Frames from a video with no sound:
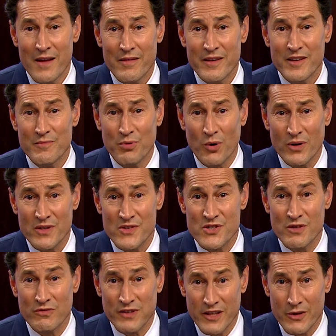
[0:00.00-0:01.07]
The
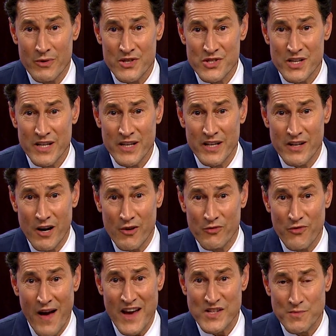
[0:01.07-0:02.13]
importance of literacy in our
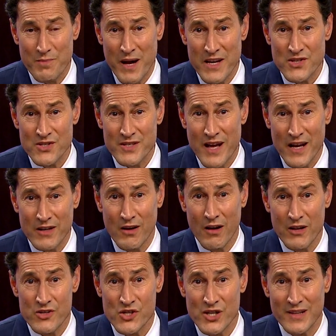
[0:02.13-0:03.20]
fast-paced,
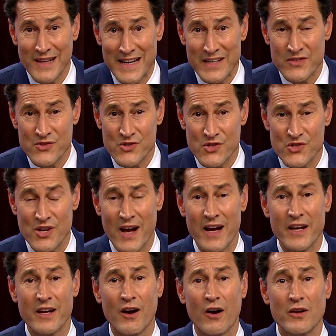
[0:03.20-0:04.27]
technology-laden
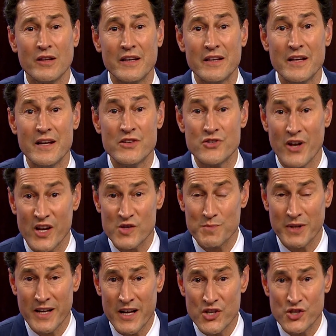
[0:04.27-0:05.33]
society hardly needs an
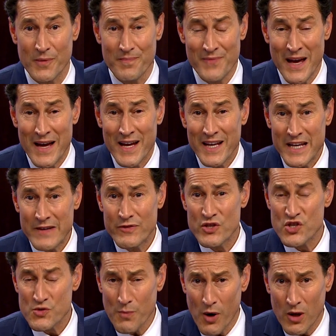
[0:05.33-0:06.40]
explanation. Even
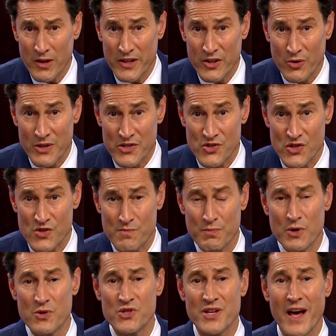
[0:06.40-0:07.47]
small increases
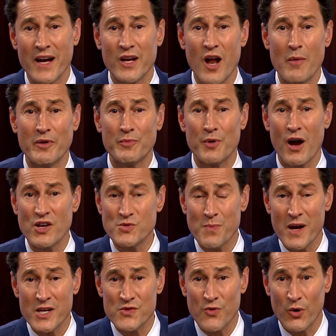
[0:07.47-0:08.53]
boost economic
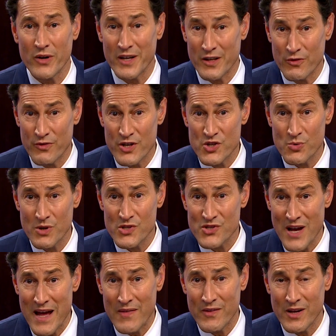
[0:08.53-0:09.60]
prospects for individuals
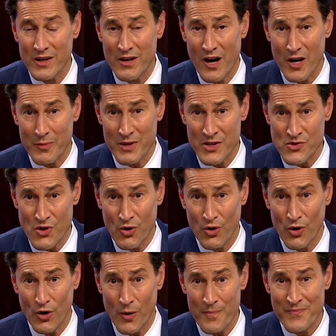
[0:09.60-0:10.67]
and the economy as a
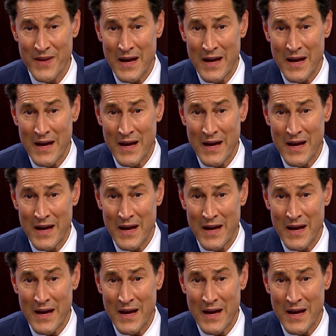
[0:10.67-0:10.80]
whole.